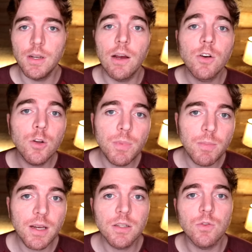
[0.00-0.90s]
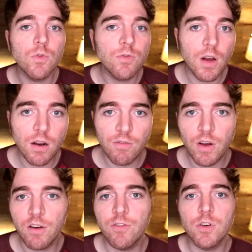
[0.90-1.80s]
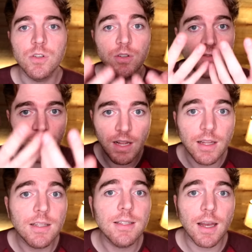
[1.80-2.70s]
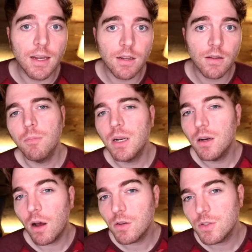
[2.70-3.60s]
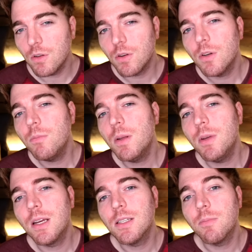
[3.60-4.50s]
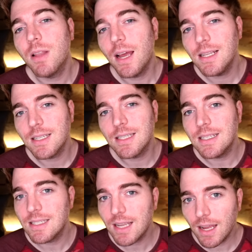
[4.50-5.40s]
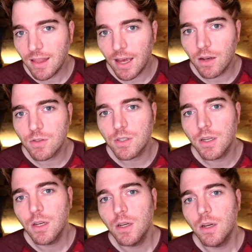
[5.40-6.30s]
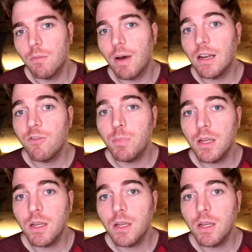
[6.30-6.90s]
Now, it could be because the roof caught on fire first and fell inside, but it also could be because appliances inside the house might have